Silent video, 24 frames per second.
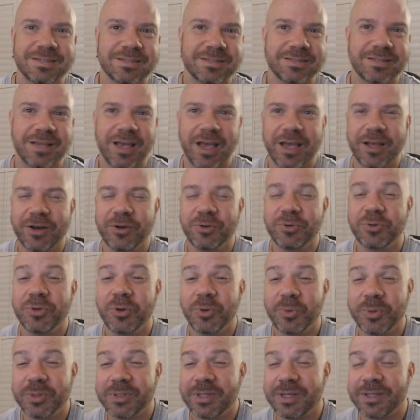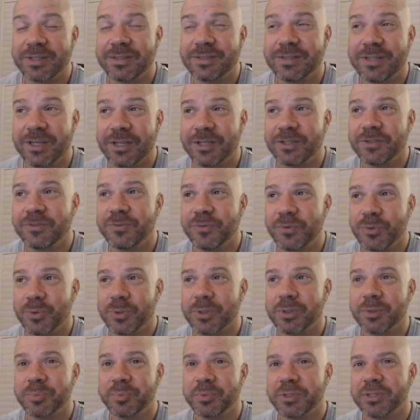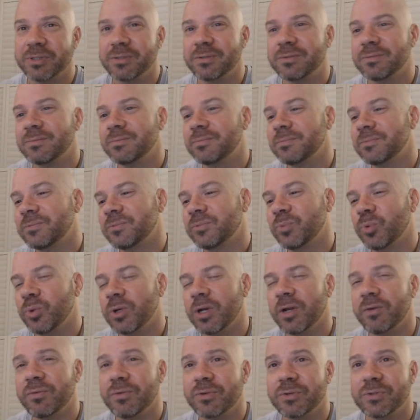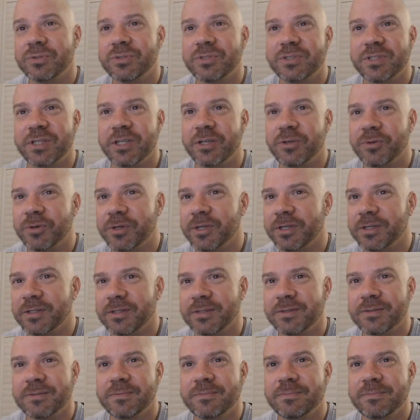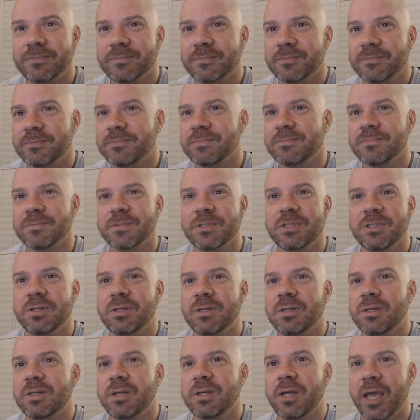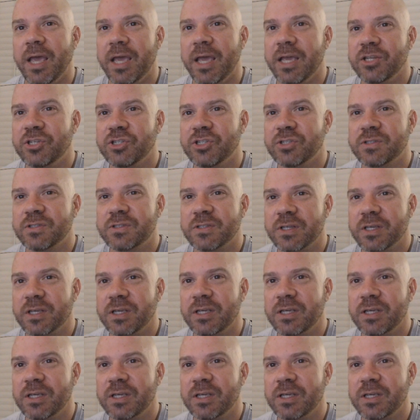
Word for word: I don't know what that stands for, but whatever secret agency.